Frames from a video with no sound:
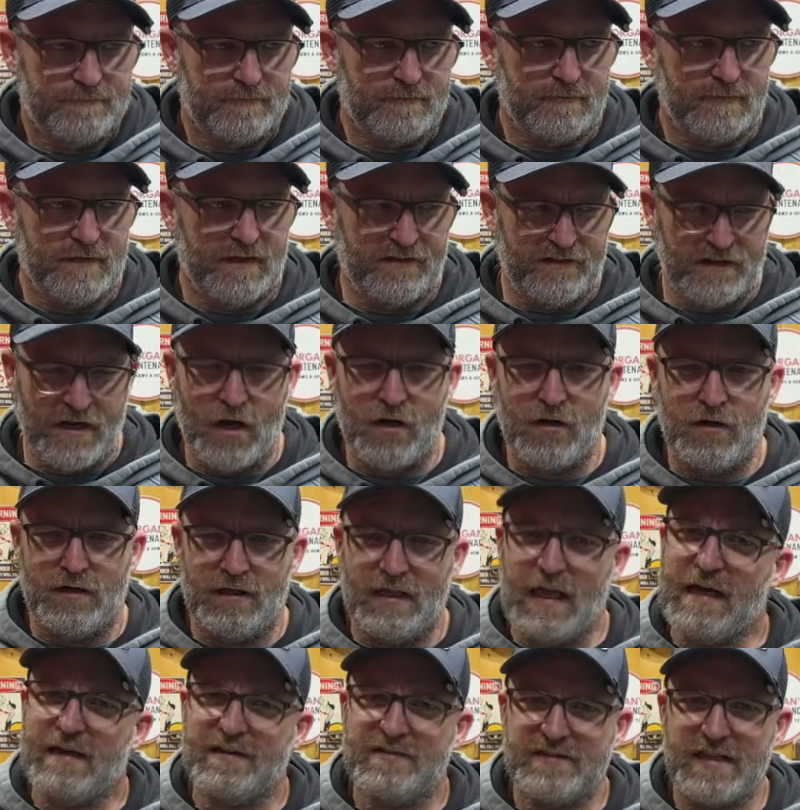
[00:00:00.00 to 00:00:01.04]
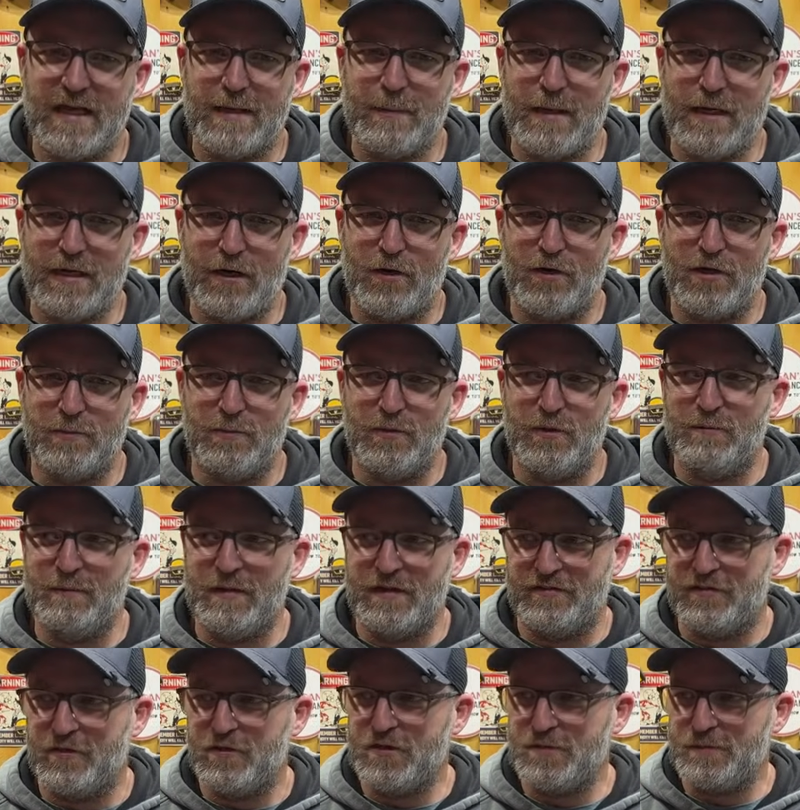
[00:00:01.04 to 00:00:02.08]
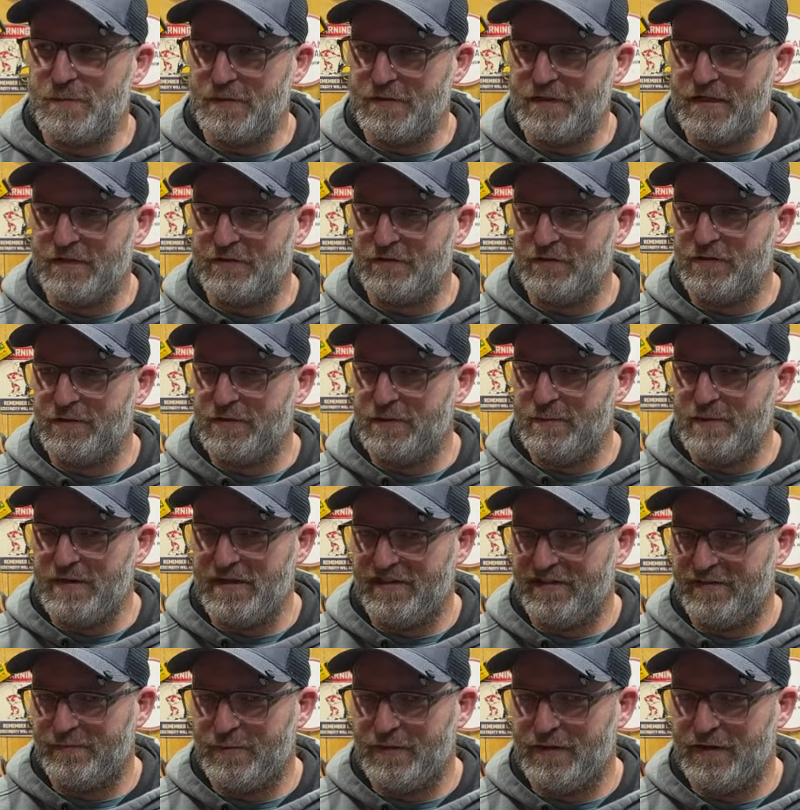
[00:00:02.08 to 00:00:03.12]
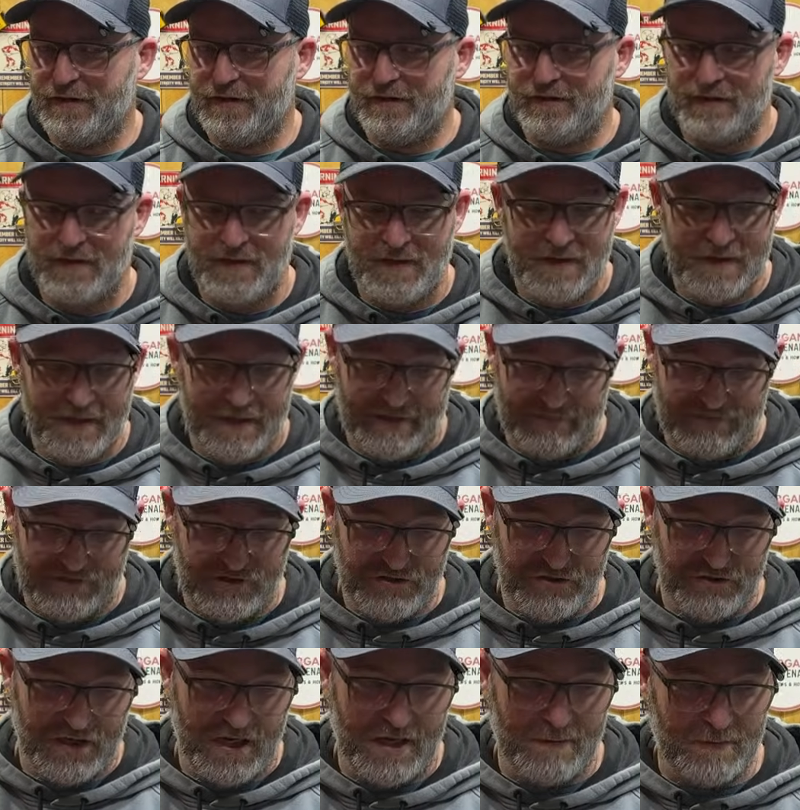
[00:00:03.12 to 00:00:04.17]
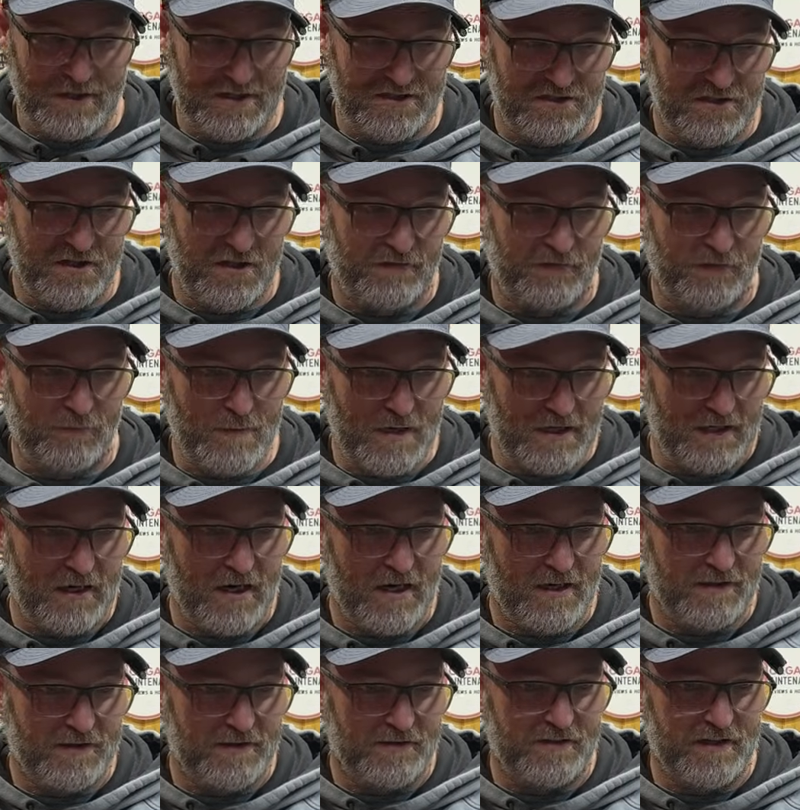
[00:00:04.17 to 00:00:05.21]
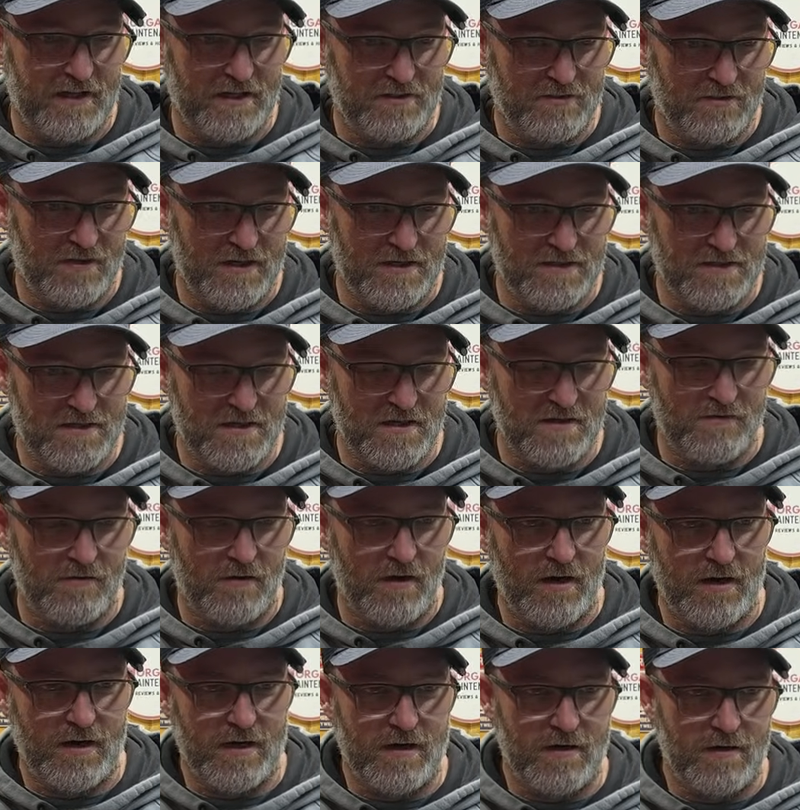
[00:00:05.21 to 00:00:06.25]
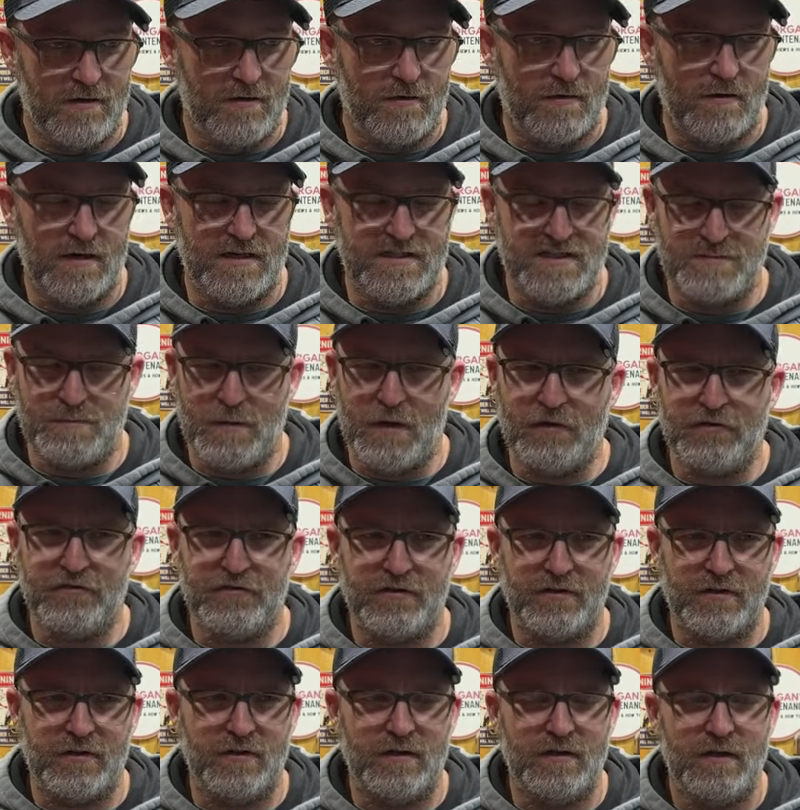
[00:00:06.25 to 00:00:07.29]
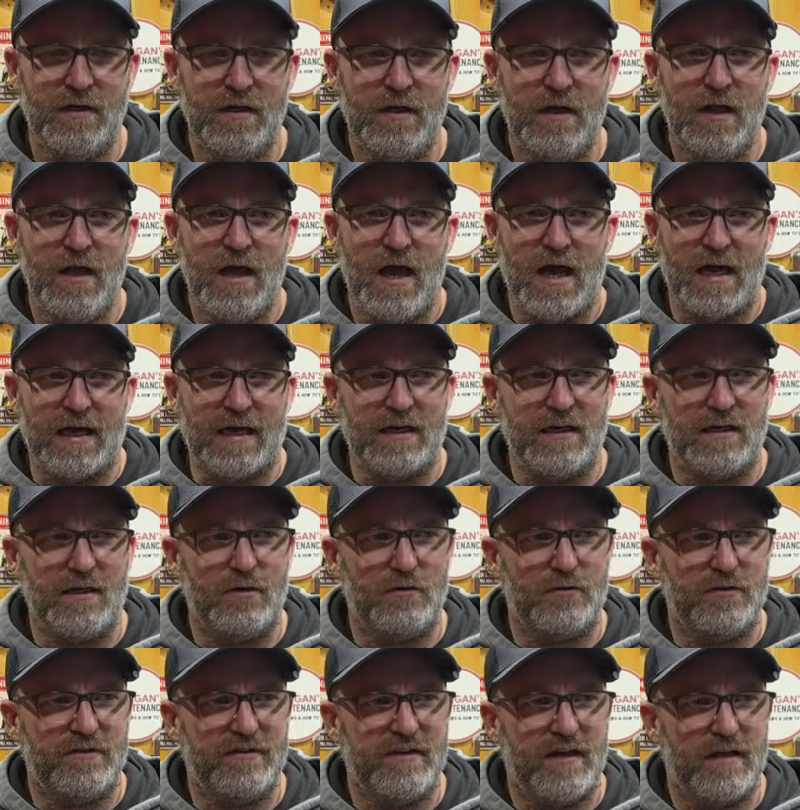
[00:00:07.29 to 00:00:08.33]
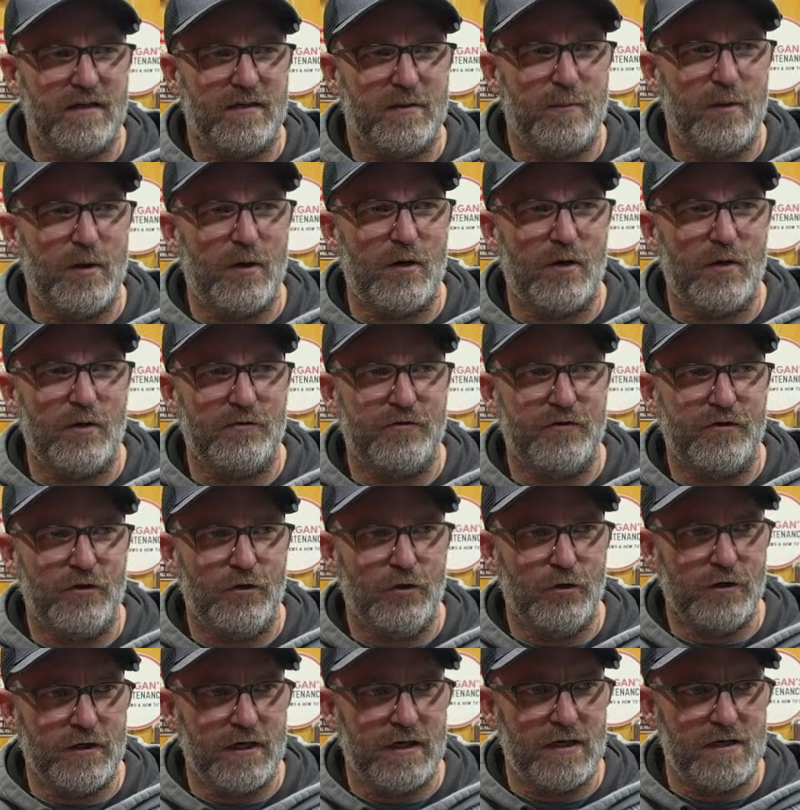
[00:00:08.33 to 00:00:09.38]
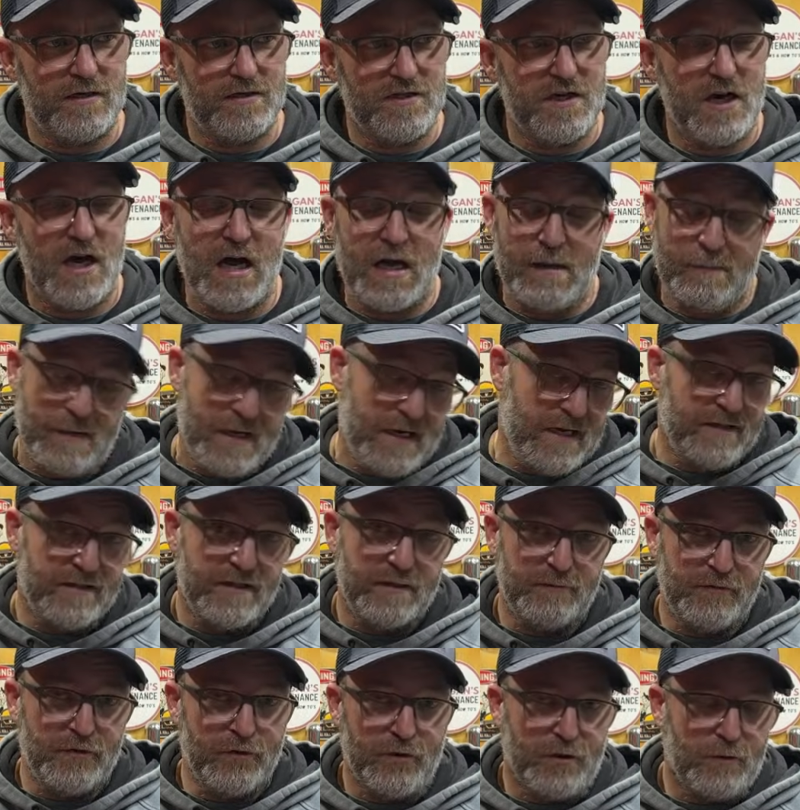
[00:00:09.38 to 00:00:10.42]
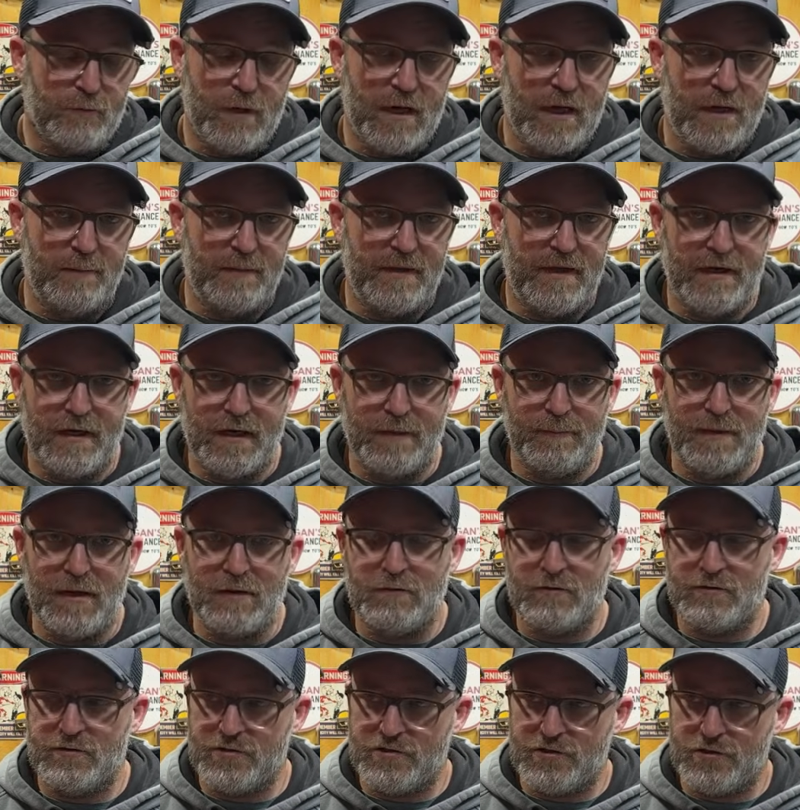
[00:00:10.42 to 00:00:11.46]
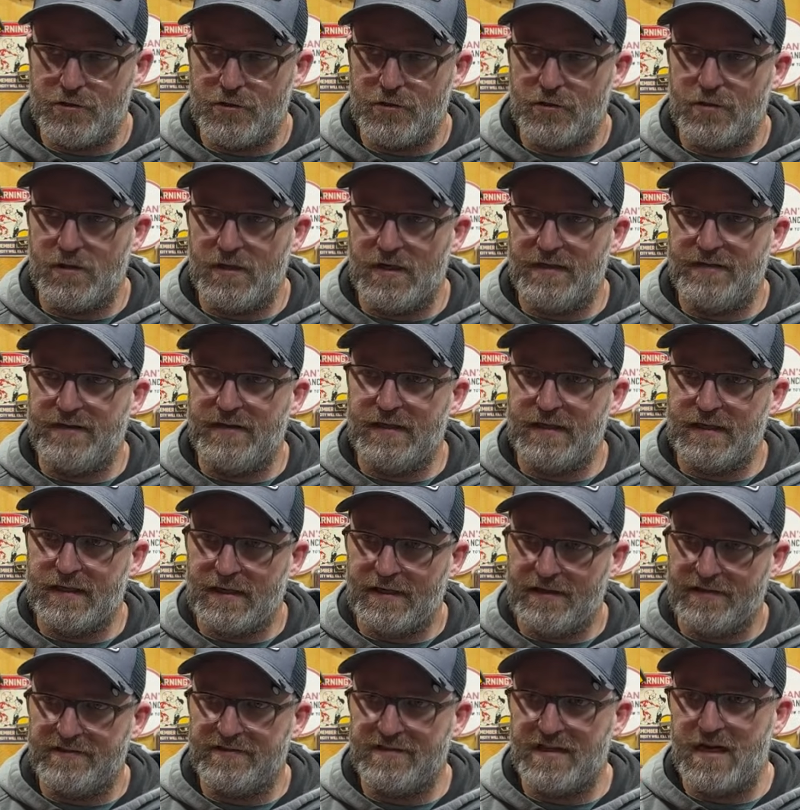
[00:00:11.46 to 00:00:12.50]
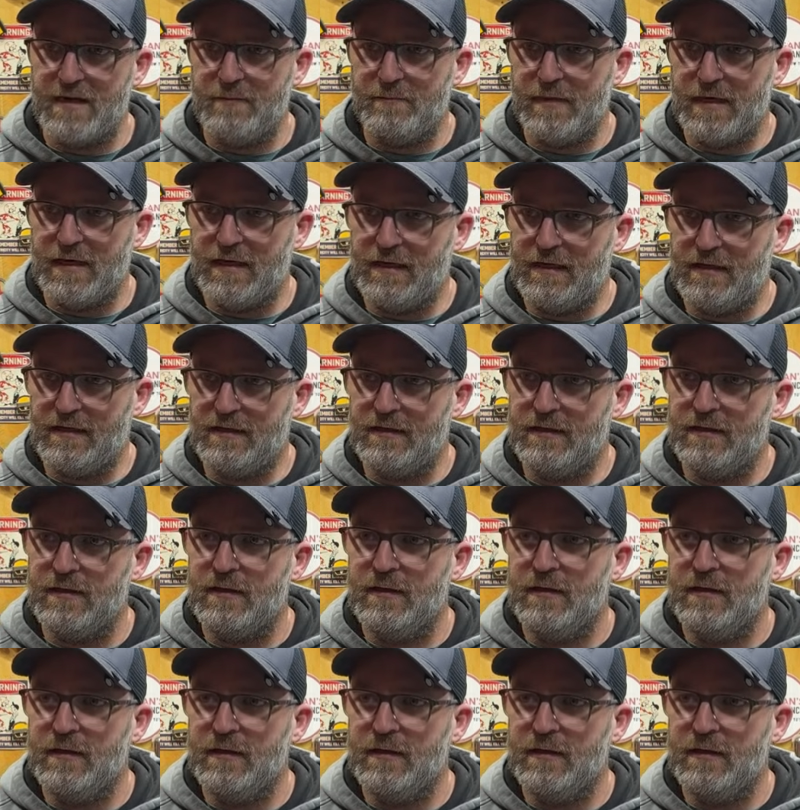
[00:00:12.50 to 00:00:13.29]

Because last time I'd already put my surge protector on the mini split. I've still got my stuff from my condensate drain sitting right here. It's supposed to, I got to go to town tomorrow to look at a job. May end up doing it while I'm there. I'm not real sure. And then I got to stop by.